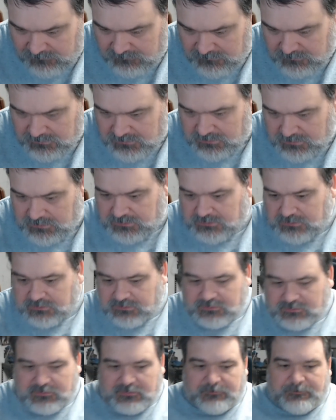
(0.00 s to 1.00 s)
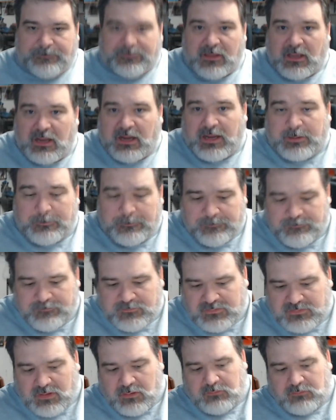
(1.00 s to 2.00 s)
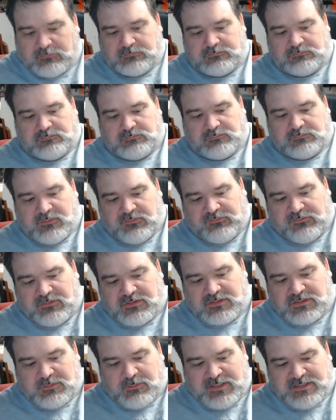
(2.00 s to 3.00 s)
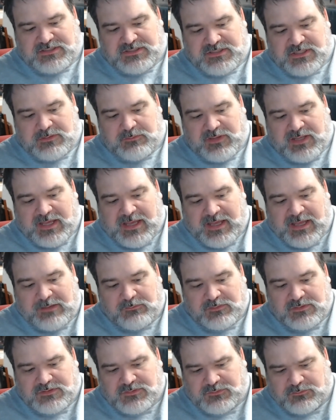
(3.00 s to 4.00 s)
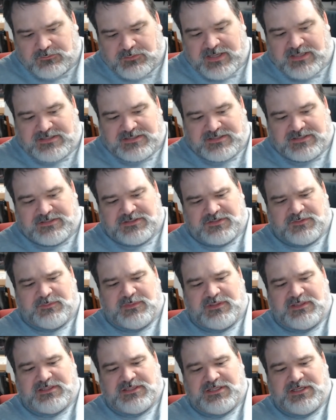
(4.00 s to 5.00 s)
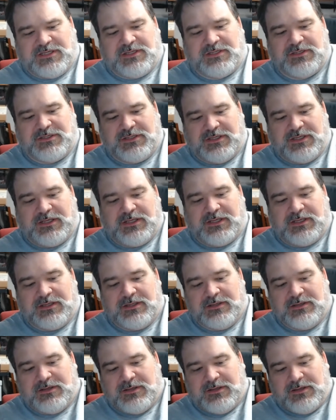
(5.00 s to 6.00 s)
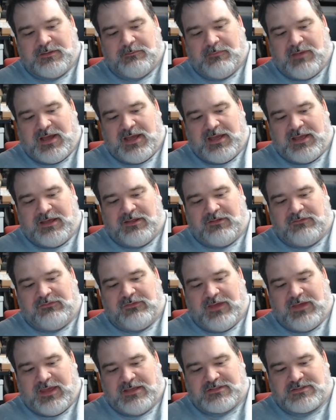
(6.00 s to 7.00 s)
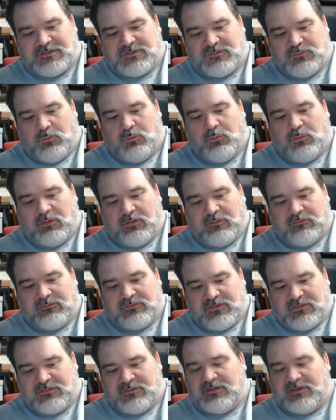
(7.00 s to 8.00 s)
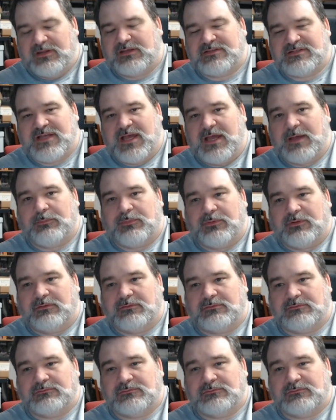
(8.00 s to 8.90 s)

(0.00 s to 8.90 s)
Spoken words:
All right, so the first question we had was racism in D&D. My elf hates dwarves as an example.